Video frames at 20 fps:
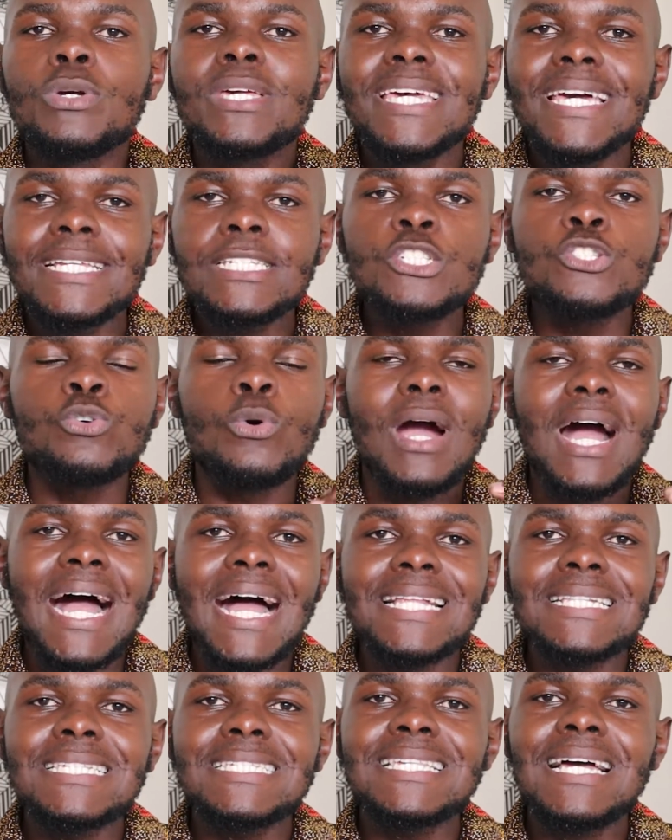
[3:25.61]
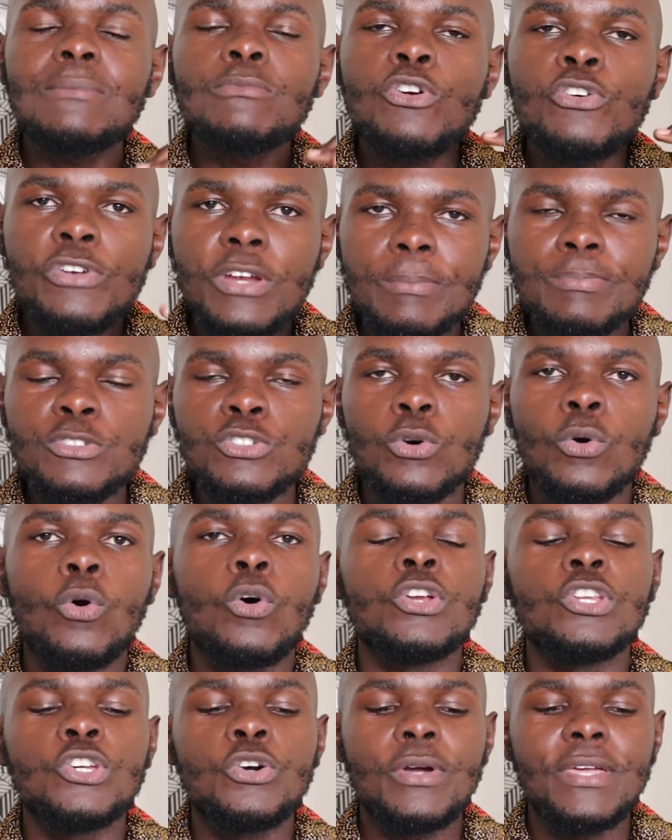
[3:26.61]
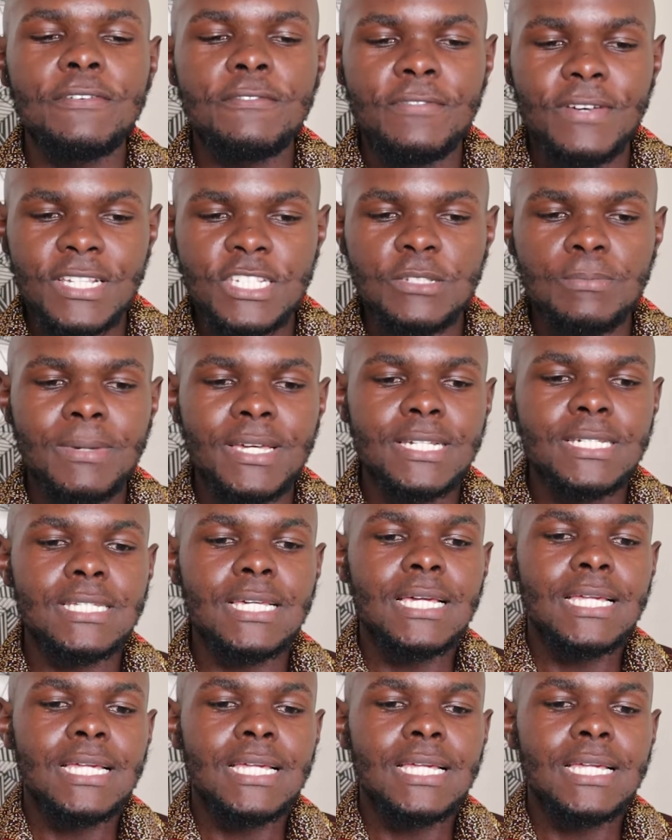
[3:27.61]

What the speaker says: get to earn some crypto on your investment.